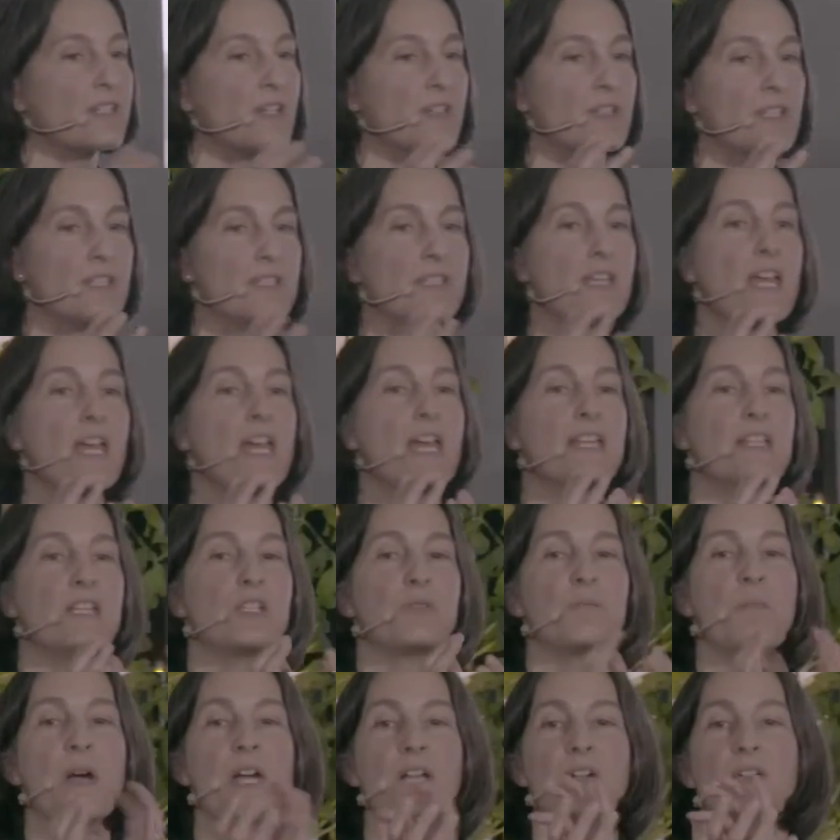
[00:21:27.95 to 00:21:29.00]
are
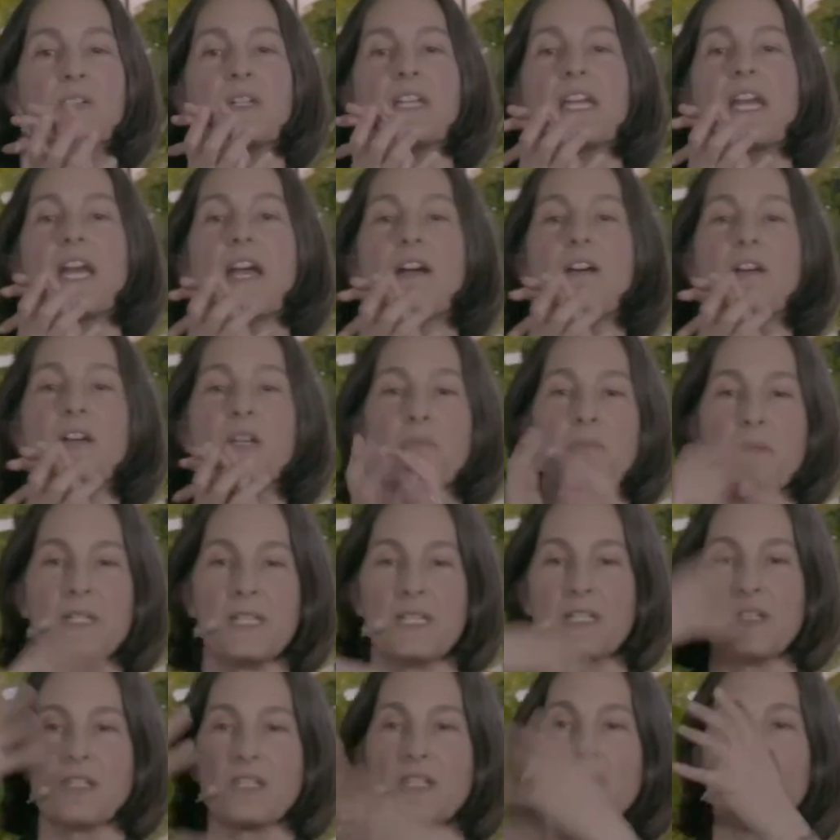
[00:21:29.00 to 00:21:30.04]
these microcarrier
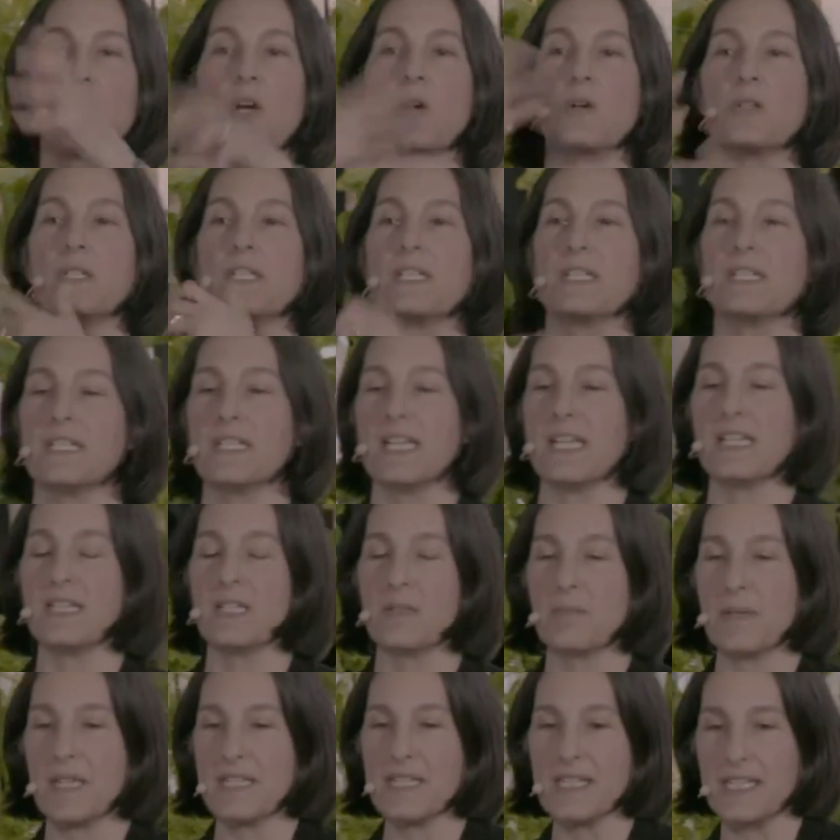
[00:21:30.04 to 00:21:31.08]
beads coated in
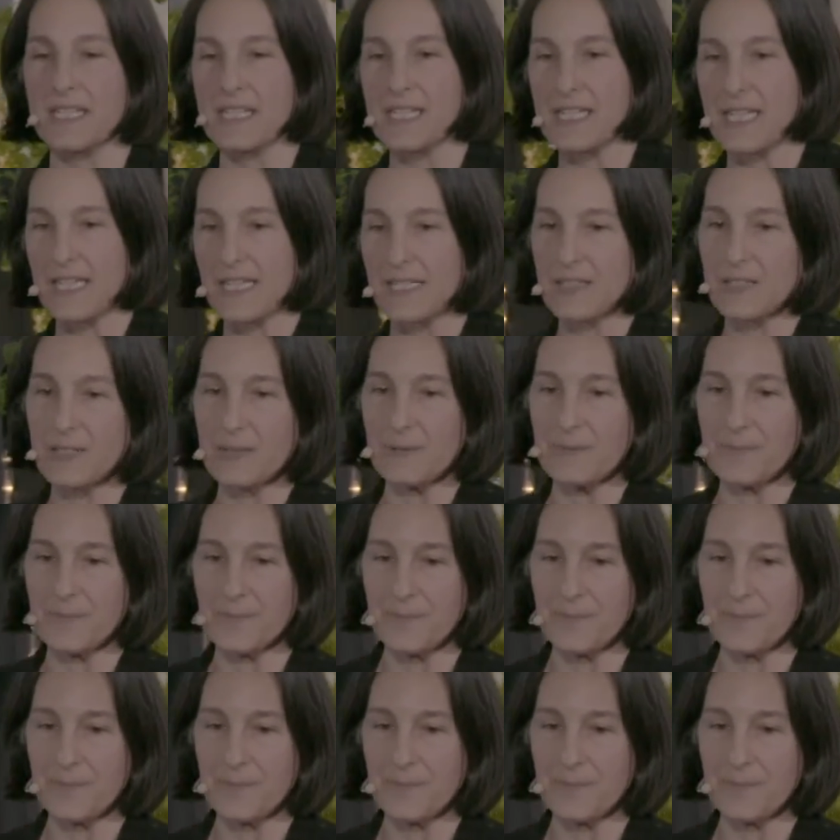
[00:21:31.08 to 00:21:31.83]
the muscle cells.